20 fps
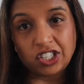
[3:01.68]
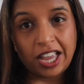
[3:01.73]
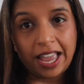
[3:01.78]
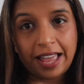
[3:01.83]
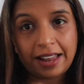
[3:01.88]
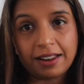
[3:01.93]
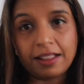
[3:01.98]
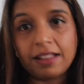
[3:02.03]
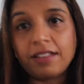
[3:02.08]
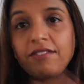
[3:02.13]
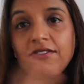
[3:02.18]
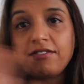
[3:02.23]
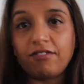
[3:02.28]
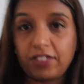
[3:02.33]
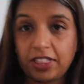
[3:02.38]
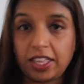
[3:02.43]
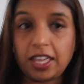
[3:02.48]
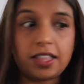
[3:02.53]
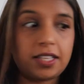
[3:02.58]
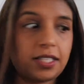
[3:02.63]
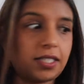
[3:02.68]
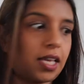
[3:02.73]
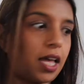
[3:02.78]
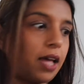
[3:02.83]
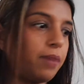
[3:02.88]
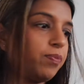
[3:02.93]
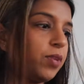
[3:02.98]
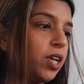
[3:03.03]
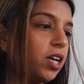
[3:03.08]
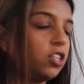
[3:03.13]
again for the other
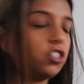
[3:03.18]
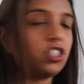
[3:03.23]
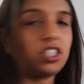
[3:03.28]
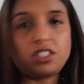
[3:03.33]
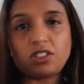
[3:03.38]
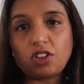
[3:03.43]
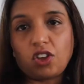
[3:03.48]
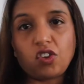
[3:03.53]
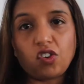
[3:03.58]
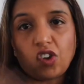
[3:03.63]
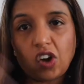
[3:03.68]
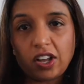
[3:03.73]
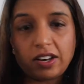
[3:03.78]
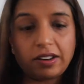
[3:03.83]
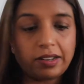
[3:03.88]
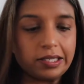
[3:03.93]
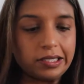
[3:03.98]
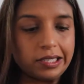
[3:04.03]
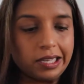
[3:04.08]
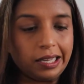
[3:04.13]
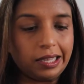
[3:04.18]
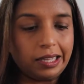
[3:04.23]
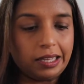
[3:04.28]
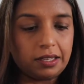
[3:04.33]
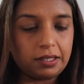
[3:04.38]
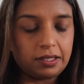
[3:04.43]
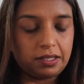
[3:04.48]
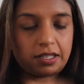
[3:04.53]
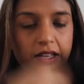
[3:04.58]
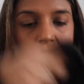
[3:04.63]
set, just so you've got a nice
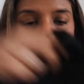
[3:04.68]
clean set